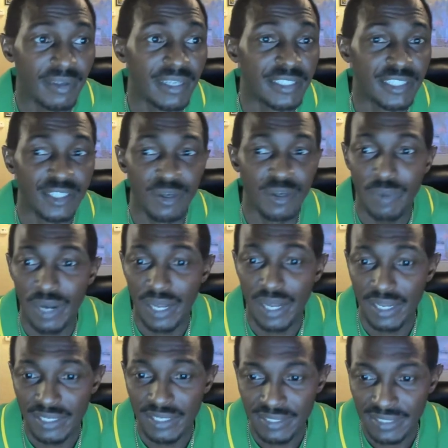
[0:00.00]
right, so
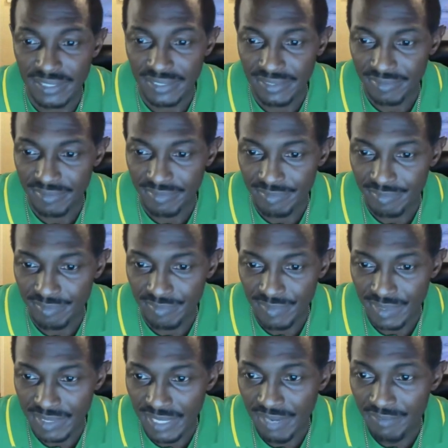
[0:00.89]
while
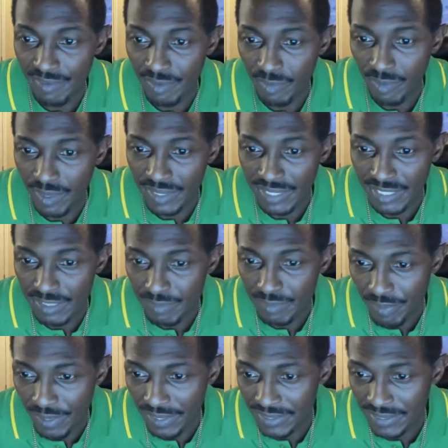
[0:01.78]
everyone is
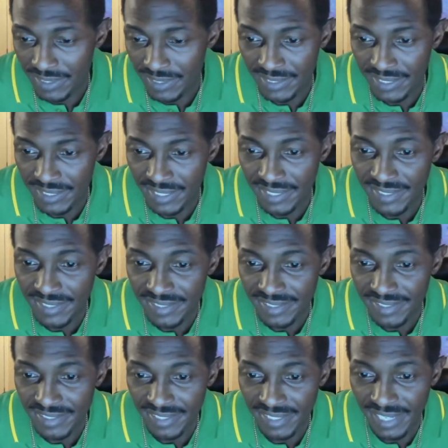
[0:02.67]

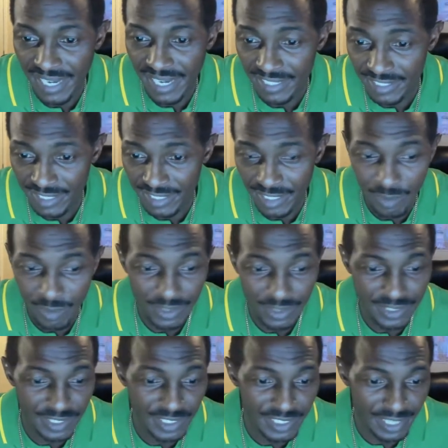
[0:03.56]
processing to ask any
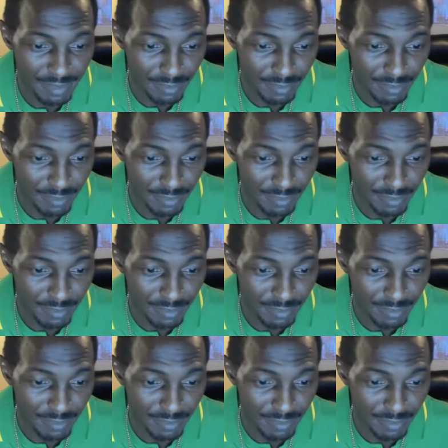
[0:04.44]
questions,